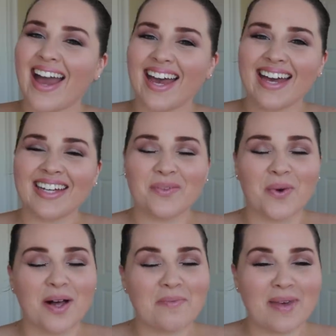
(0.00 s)
Hi guys,
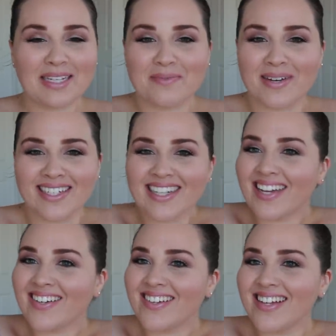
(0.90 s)
welcome back to my
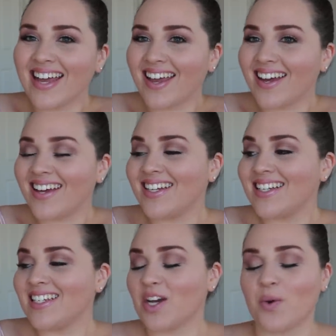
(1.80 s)
channel
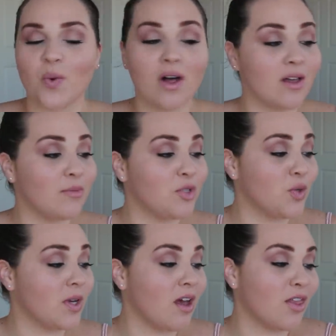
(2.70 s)
and welcome
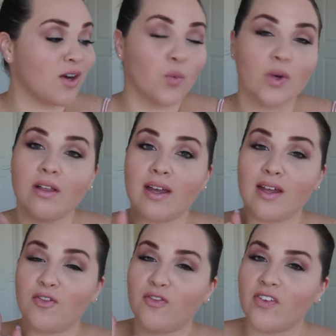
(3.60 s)
to another Will
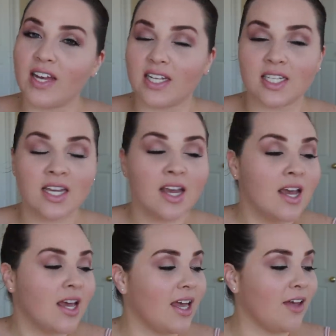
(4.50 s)
It Fit?
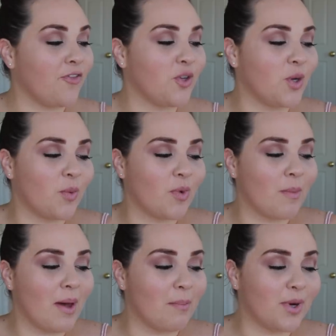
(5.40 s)
If you don't
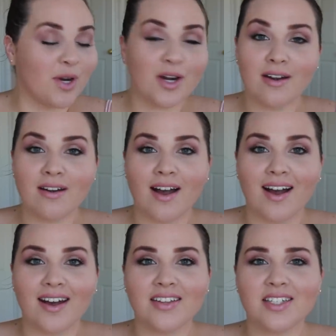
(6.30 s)
remember,
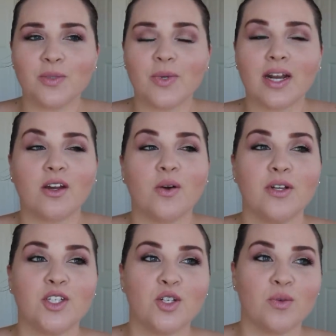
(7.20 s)
this is when I go
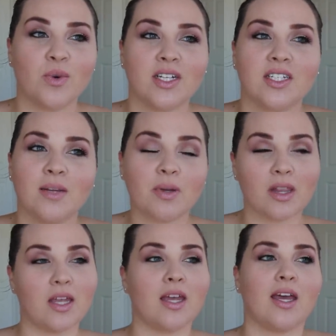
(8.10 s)
into what is
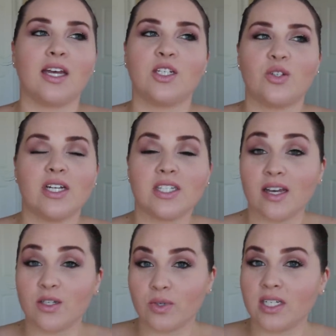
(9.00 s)
typically a straight
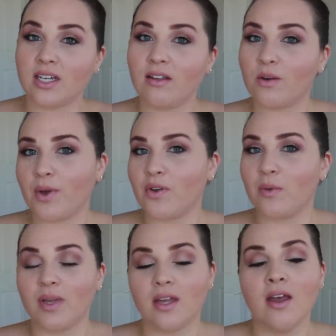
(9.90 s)
size retailer, whether
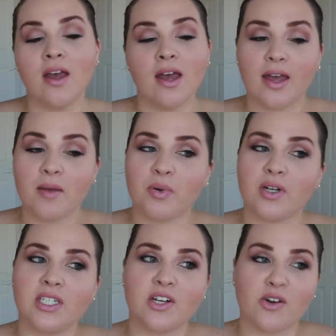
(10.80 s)
it be in
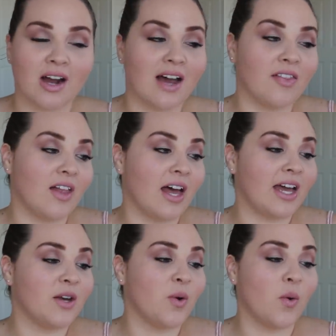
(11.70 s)
person or
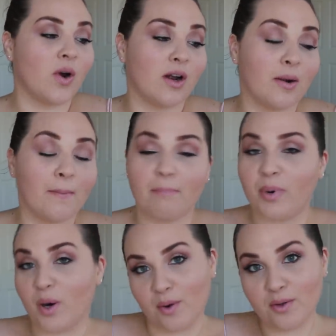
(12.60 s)
online or
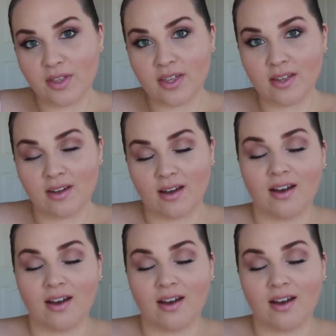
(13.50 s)
both.